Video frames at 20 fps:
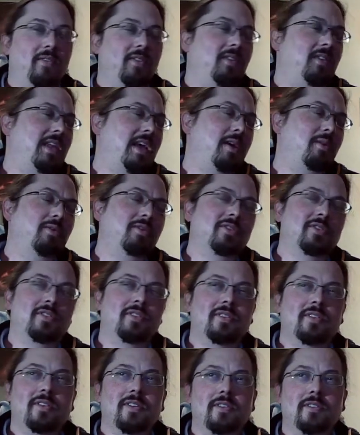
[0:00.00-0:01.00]
that was
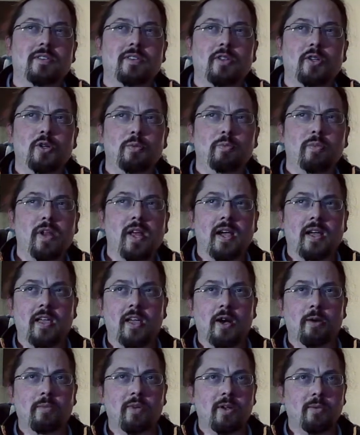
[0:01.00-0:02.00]
this Loupedeck
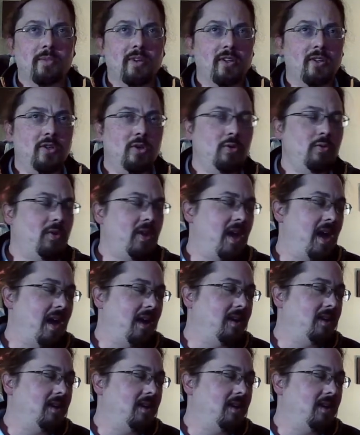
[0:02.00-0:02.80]
helping me do that.